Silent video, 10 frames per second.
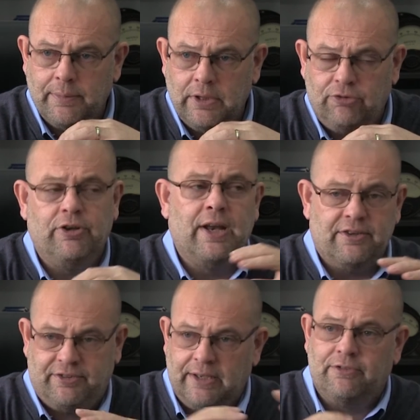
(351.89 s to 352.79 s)
industry in our
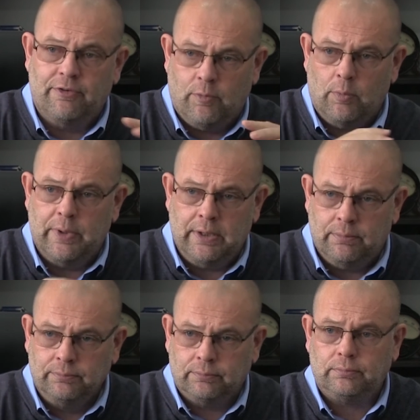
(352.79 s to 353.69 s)
sector of what
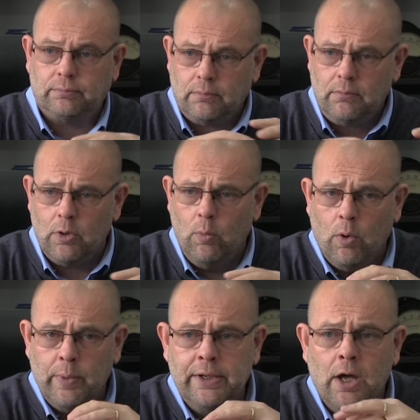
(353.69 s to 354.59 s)

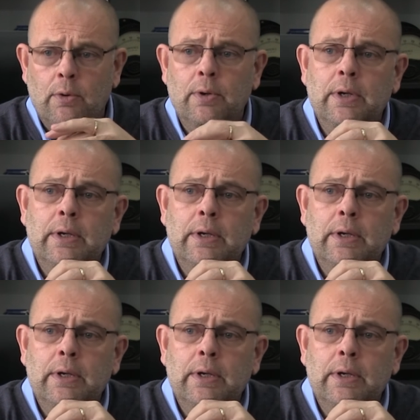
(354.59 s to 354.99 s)
we know.